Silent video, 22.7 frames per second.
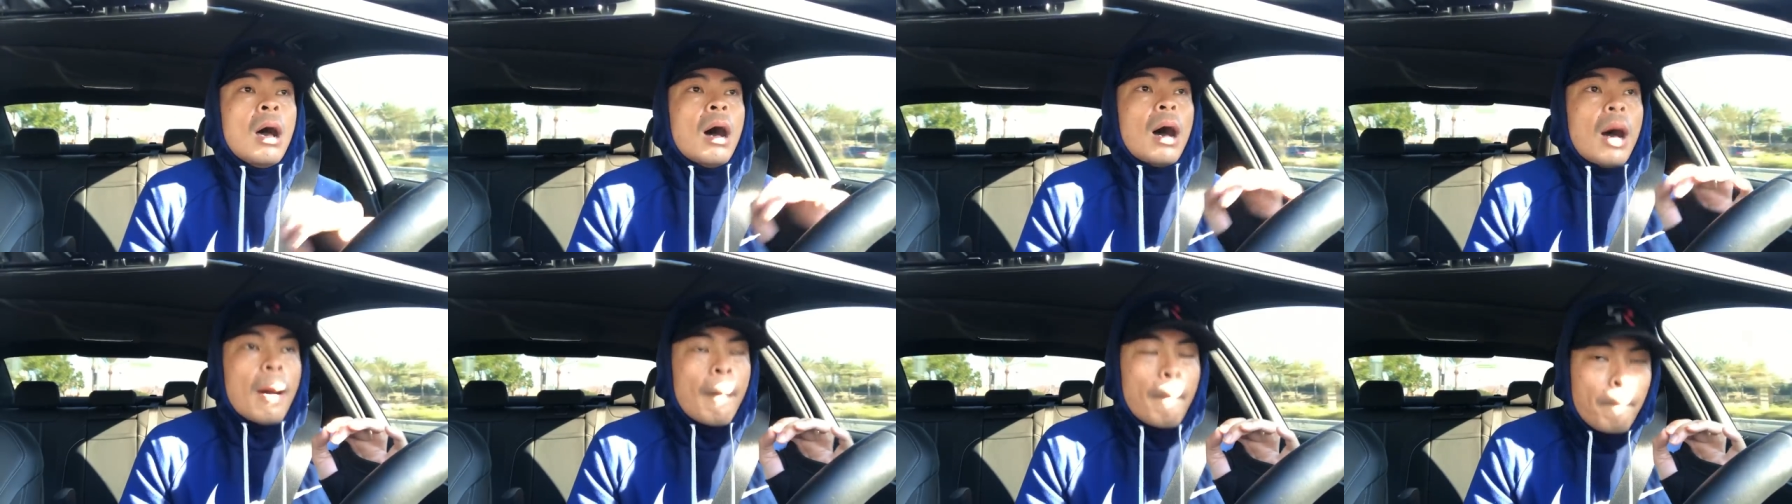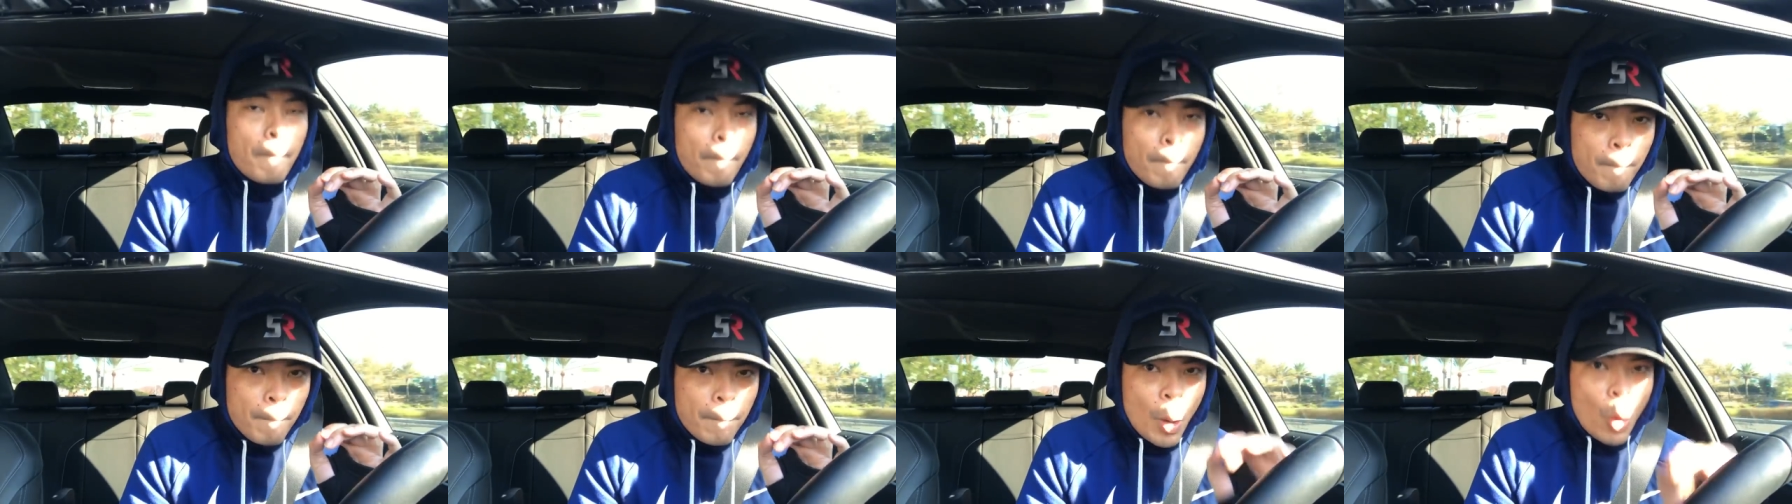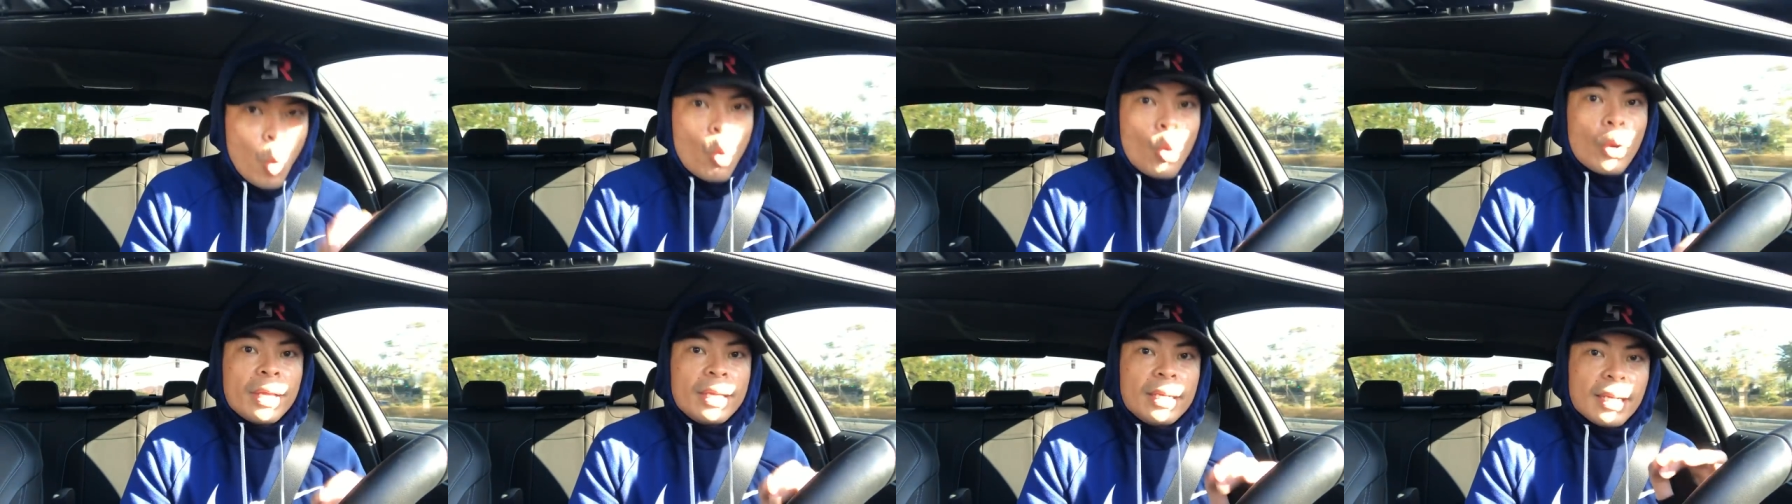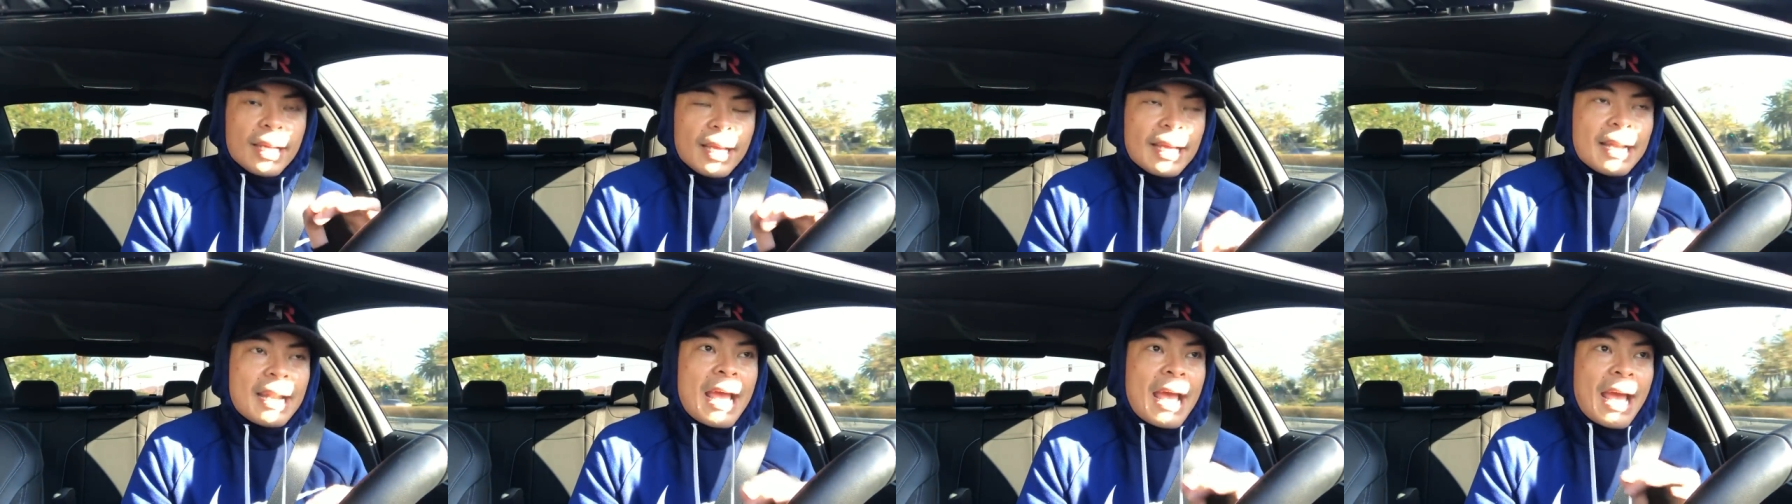A point
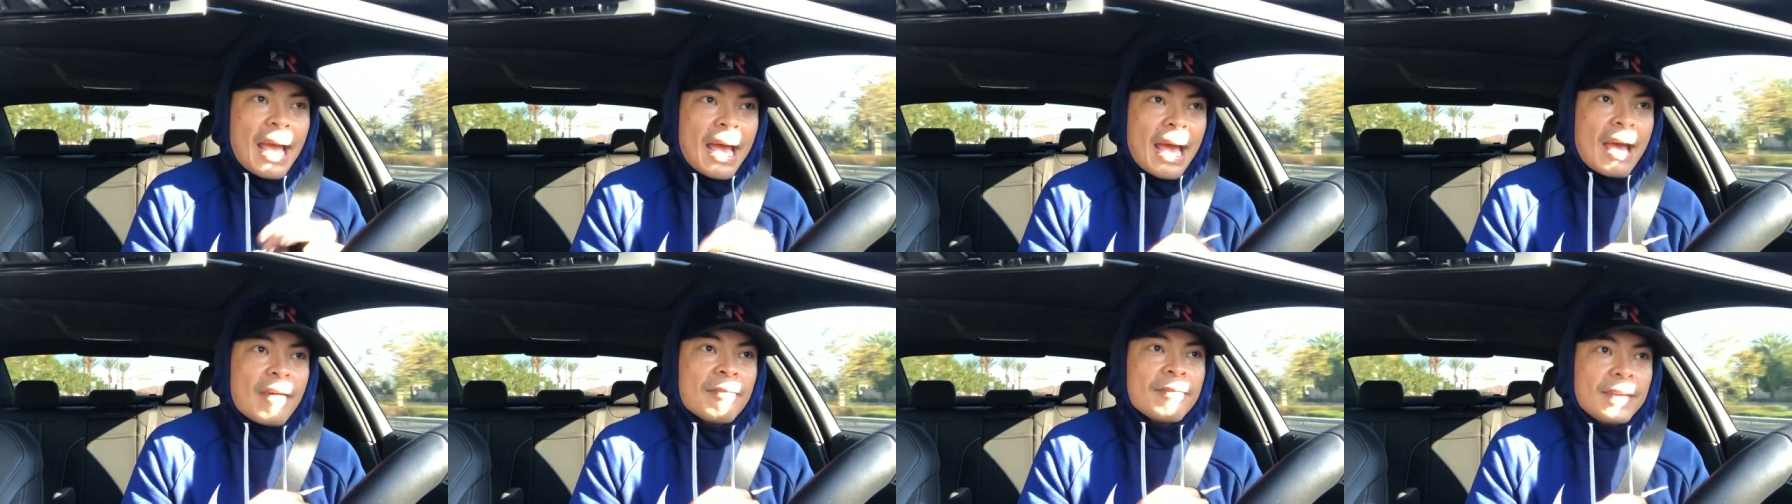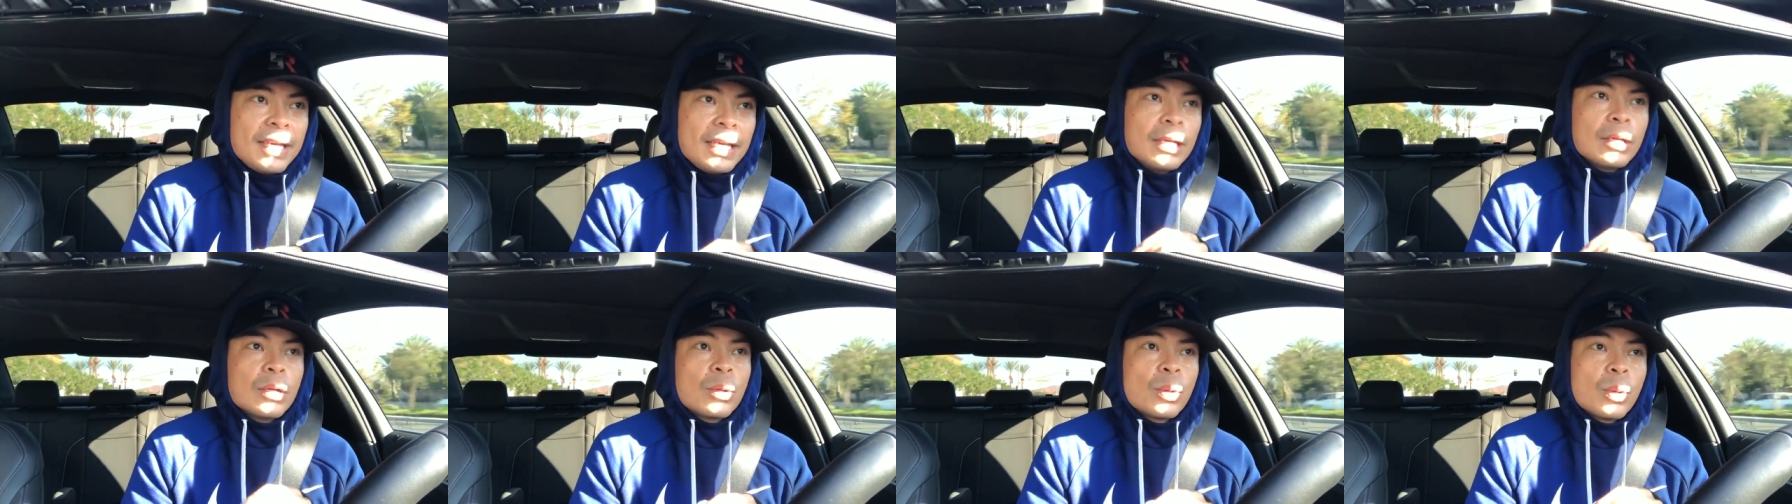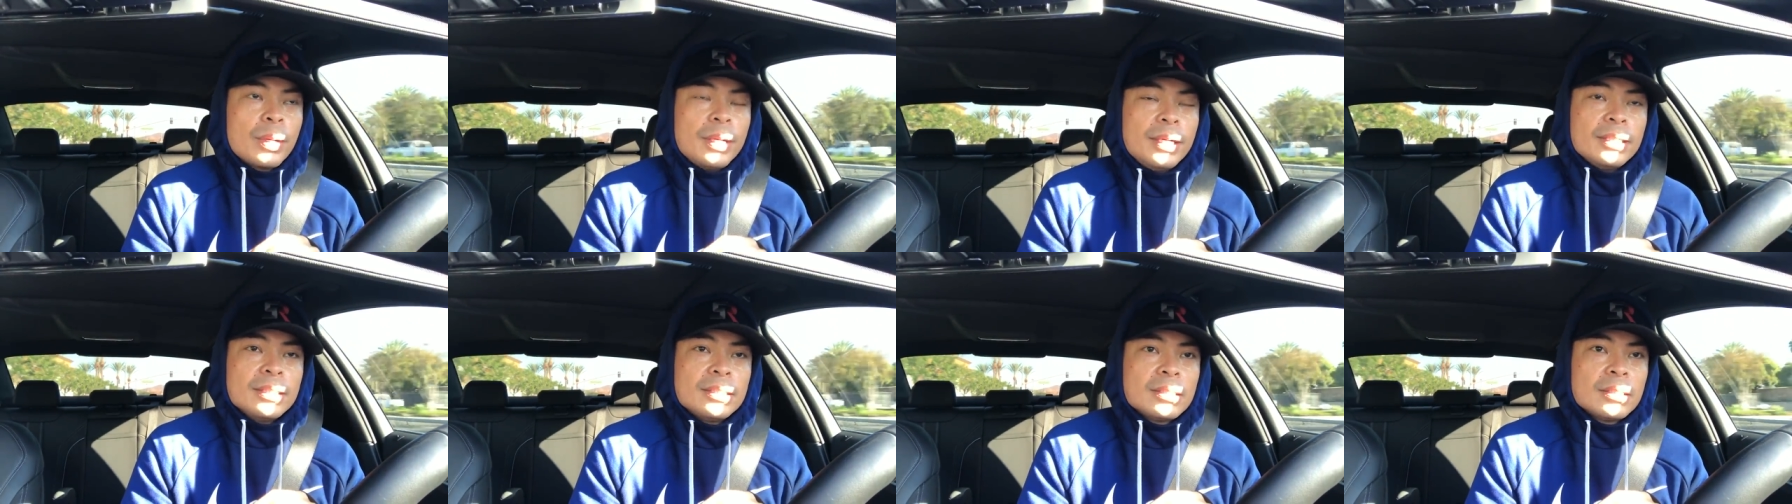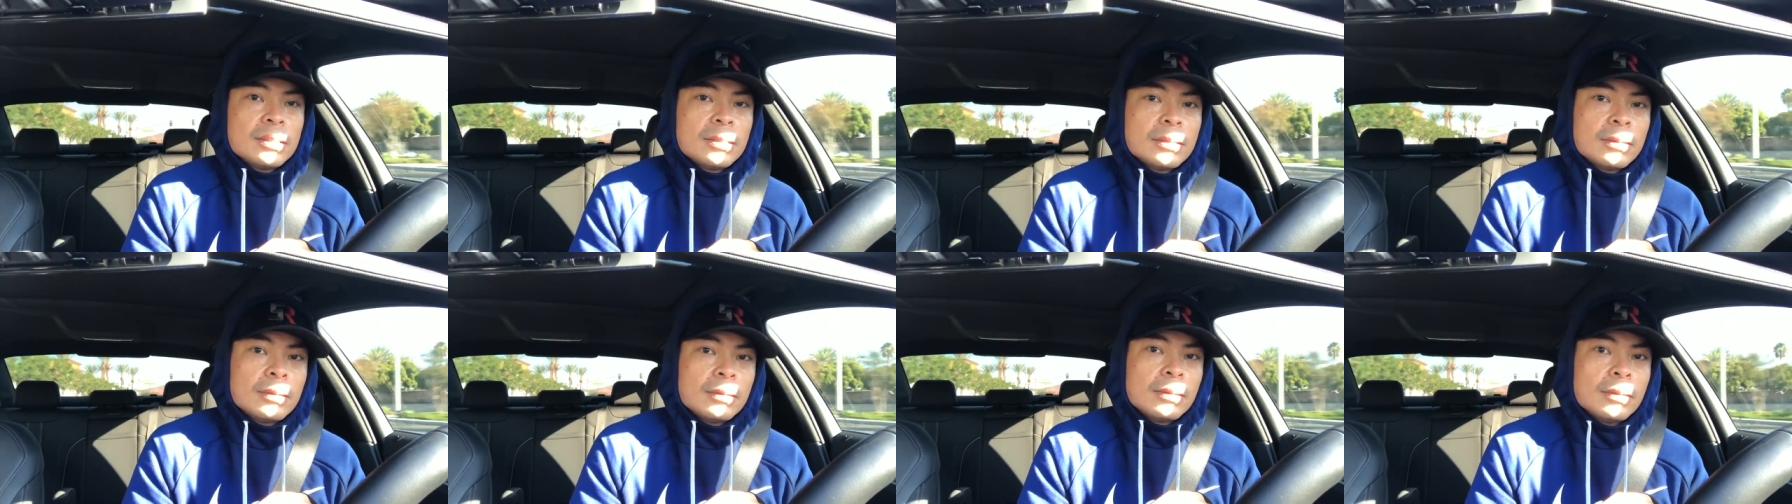and a half increase.